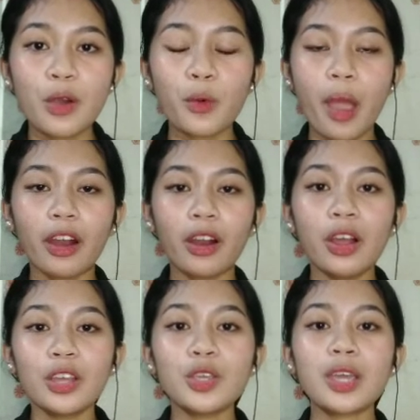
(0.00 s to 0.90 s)
where
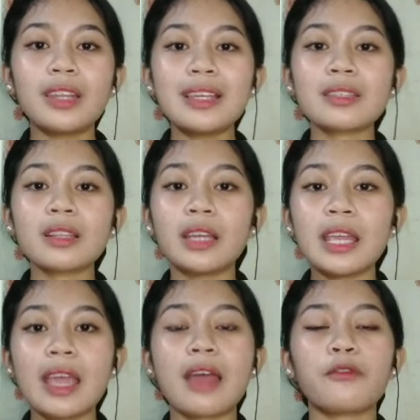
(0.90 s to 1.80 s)
you can
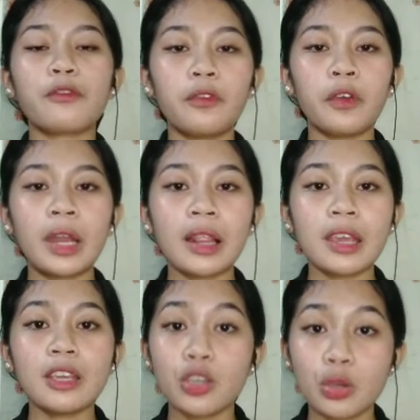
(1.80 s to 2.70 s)
easily and
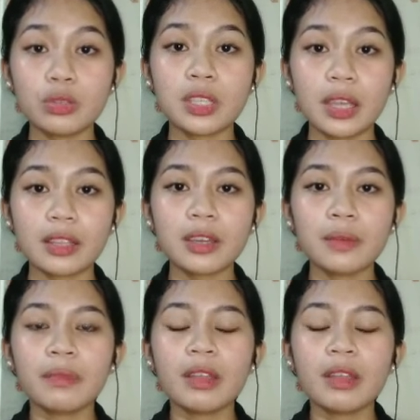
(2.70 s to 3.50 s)
freely use it.